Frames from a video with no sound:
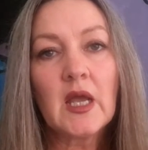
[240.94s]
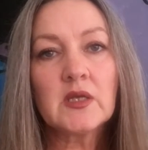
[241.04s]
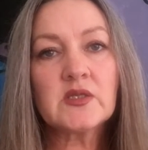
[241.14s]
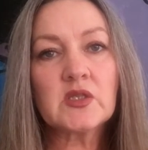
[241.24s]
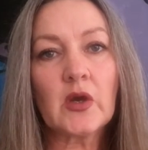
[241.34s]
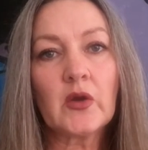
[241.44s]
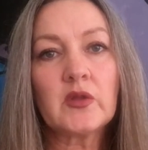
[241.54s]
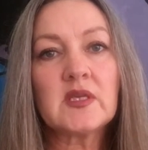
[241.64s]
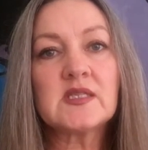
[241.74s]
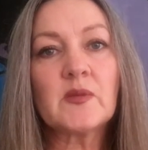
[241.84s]
So
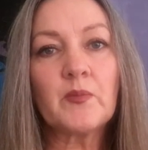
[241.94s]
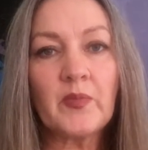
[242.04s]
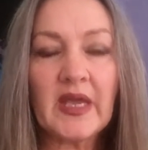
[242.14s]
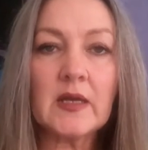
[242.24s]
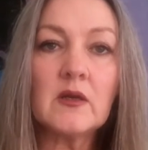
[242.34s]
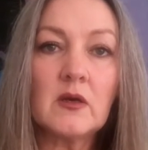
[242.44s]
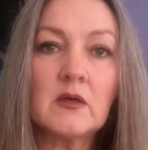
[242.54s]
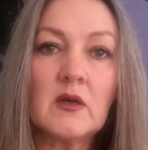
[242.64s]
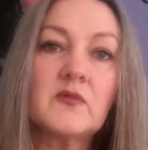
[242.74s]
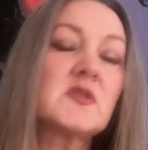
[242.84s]
there's a
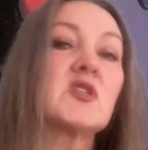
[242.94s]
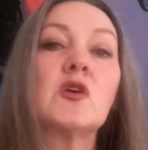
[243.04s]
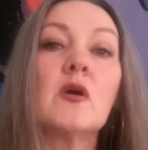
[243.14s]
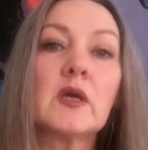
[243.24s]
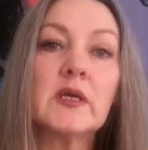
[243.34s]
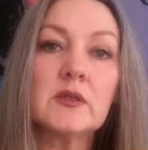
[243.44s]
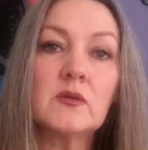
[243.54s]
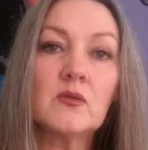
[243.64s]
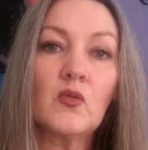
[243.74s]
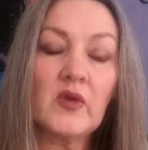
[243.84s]
backlog of stock
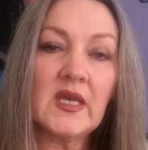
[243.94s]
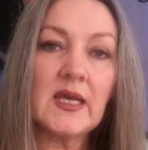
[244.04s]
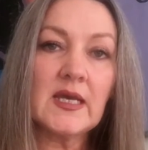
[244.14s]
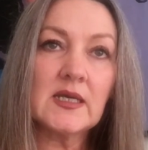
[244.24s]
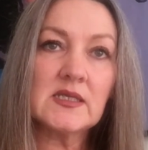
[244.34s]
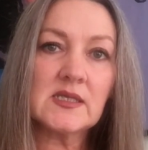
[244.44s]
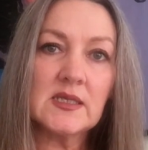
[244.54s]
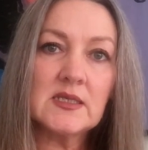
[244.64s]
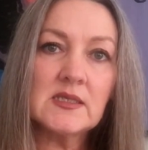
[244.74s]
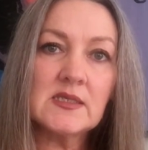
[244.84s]
in
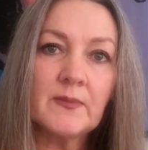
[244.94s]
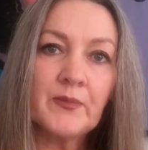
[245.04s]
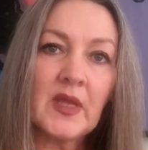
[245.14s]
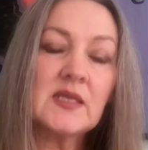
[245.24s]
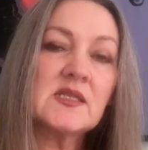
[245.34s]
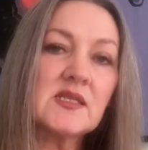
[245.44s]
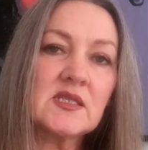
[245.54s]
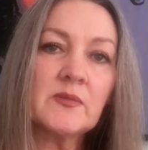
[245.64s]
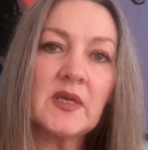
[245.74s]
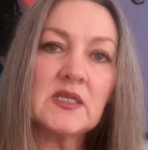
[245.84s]
warehouses. It's
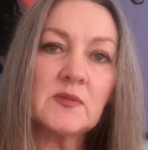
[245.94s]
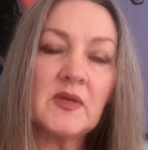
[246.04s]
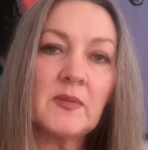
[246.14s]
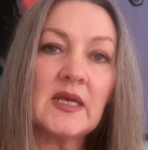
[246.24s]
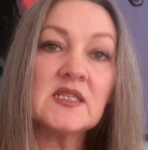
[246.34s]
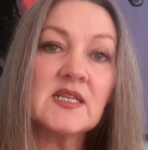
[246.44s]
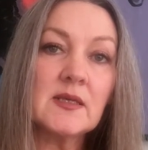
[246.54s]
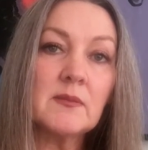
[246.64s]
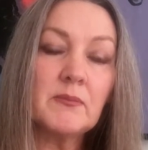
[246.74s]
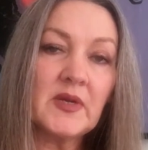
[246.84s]
estimated to be about
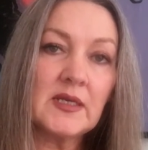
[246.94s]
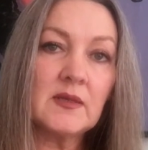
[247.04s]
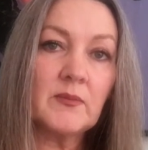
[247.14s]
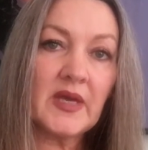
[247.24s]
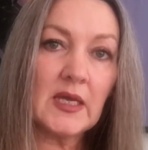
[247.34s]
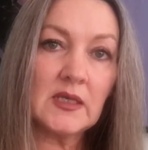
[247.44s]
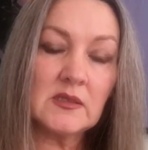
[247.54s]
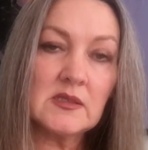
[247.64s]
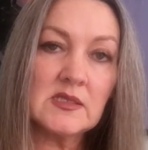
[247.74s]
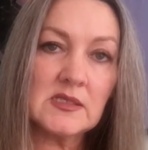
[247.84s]
£10 billion
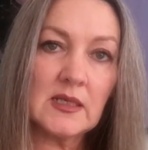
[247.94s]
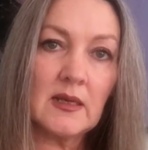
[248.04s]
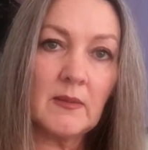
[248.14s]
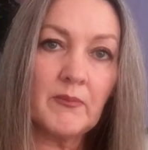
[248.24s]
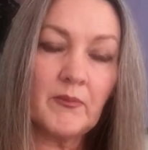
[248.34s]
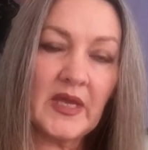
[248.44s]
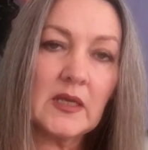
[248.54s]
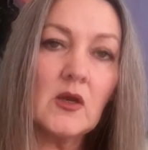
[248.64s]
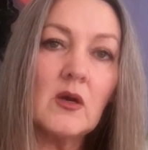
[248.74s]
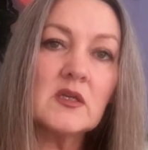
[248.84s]

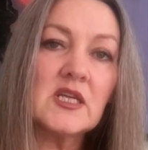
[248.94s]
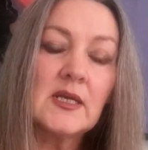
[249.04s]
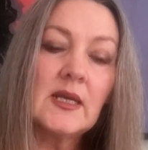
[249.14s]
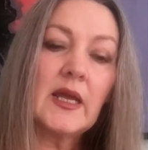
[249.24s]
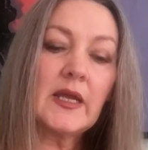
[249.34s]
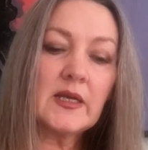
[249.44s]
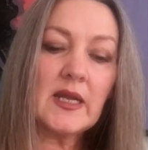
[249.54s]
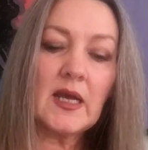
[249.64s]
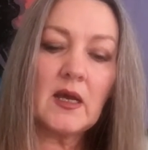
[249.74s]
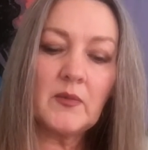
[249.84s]
backlogged, and
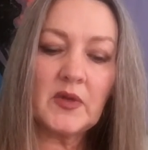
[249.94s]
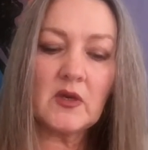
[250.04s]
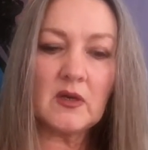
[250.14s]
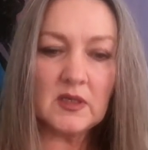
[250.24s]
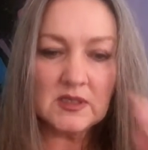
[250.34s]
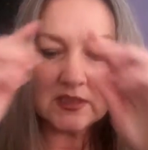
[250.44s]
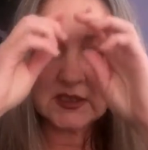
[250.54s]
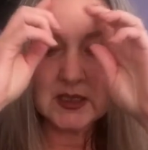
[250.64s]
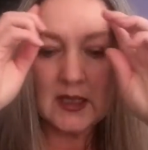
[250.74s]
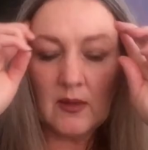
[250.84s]
now
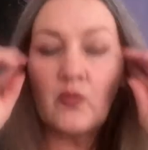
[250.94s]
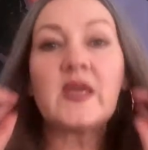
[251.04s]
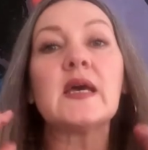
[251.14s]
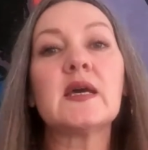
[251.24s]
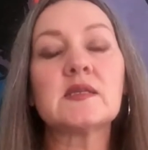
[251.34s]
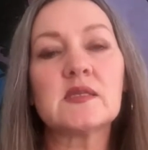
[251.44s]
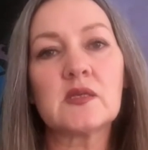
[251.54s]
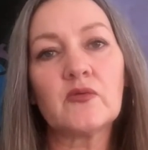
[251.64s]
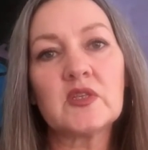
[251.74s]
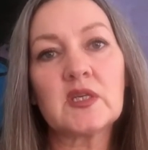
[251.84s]
because
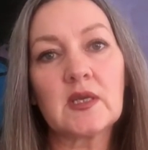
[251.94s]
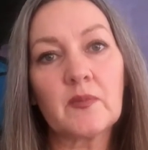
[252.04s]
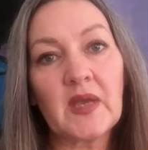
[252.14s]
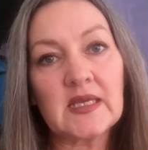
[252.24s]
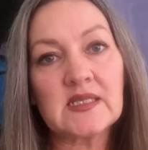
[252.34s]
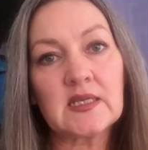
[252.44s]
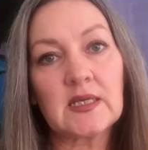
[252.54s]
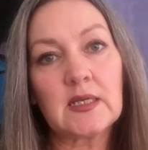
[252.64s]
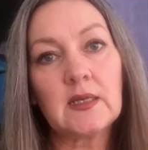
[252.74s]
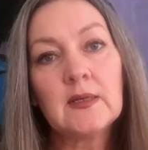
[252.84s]
warehouses are reaching
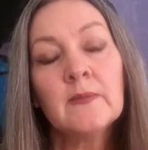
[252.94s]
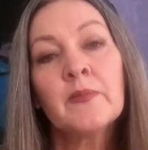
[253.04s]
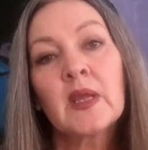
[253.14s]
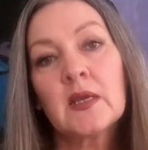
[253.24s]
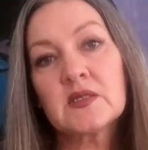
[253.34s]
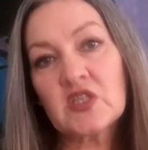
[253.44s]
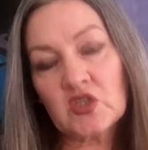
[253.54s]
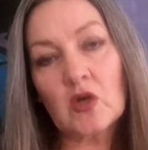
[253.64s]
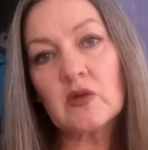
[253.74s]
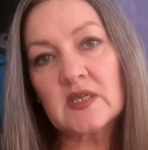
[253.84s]
capacity,
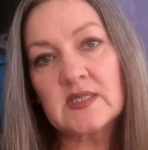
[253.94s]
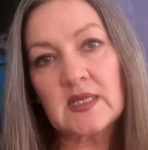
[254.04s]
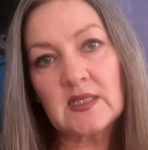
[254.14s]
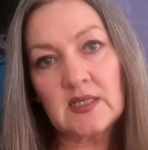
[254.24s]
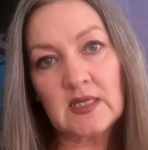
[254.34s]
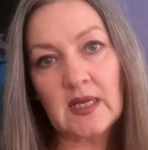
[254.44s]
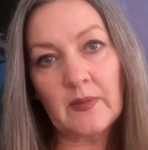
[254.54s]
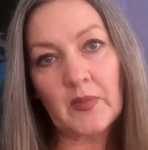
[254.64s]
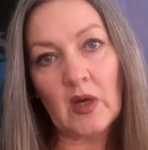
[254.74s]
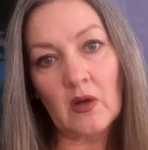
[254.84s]
stock is ending
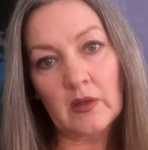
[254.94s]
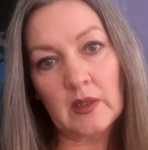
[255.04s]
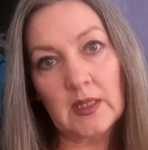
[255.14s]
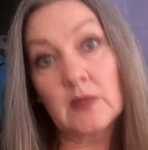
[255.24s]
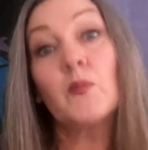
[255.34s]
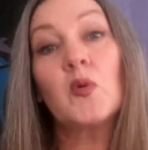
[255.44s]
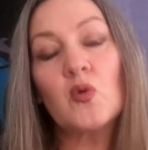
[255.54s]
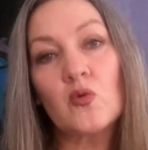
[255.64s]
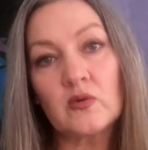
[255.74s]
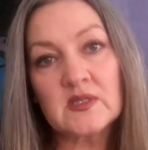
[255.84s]
up on
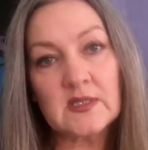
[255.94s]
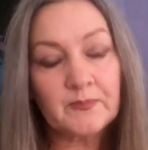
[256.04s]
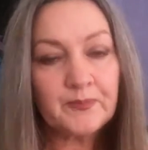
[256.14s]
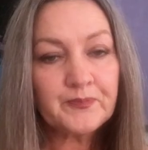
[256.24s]
imports